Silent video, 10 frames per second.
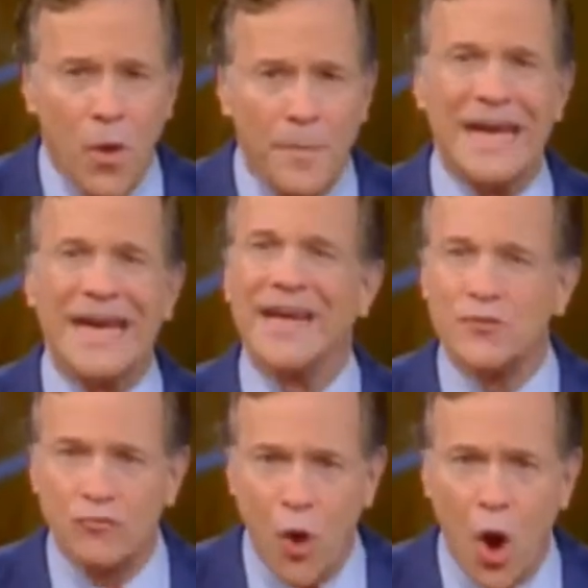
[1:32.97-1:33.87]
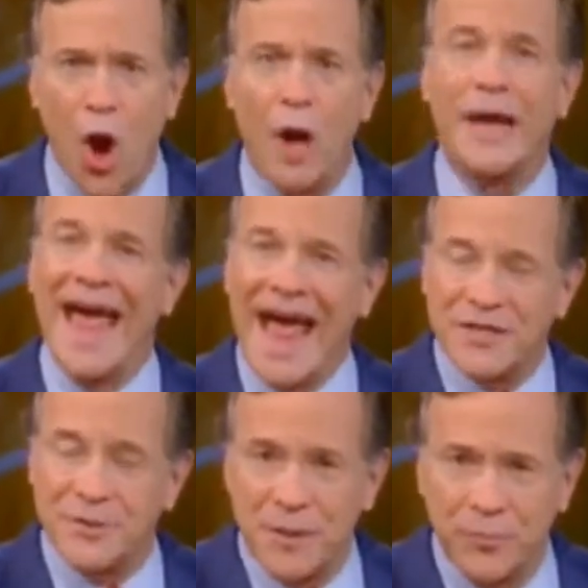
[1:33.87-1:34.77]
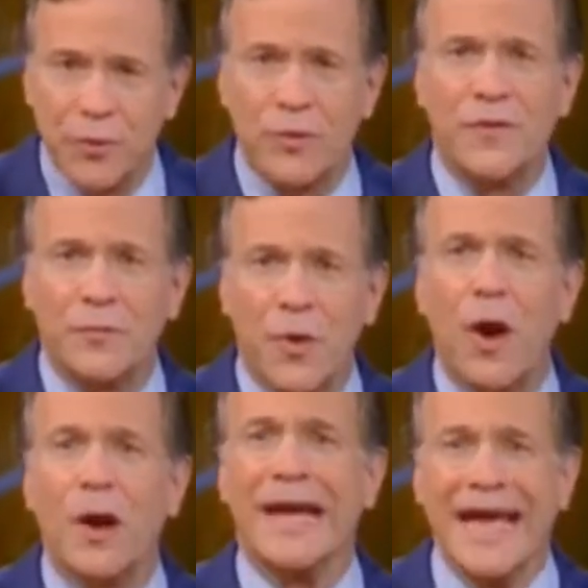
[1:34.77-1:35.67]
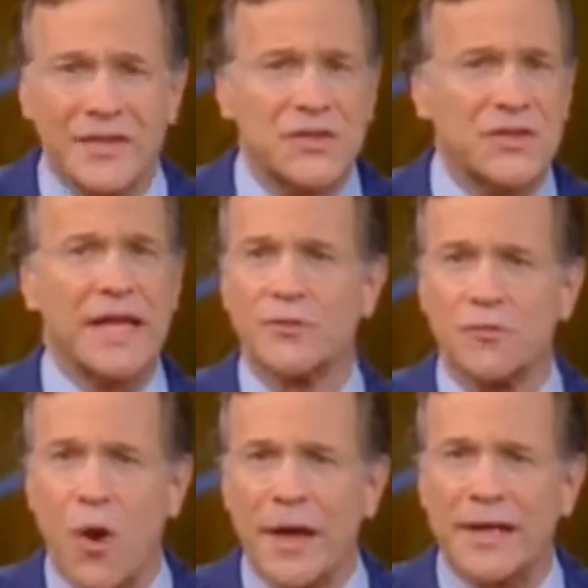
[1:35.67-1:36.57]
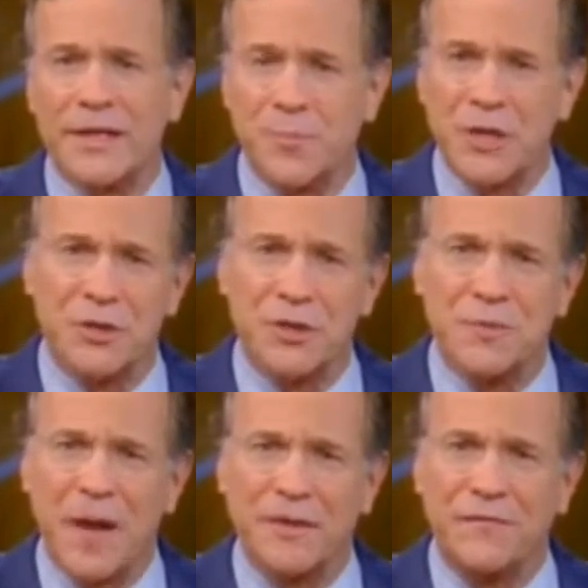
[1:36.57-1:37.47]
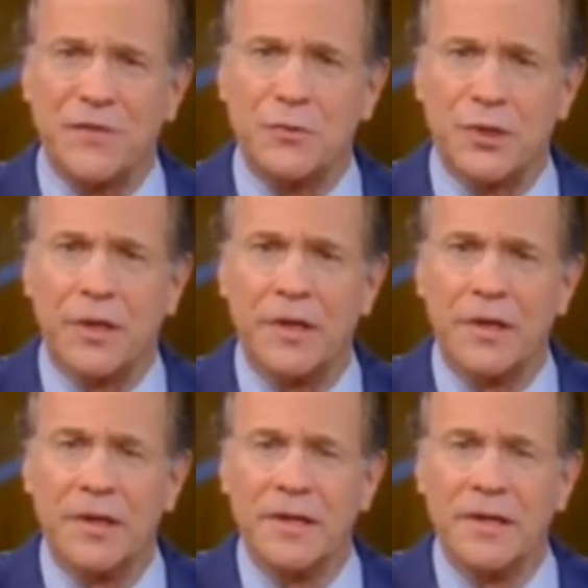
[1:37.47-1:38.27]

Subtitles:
warming is wrong, has been proven wrong, and is wrong in its predictions about the future.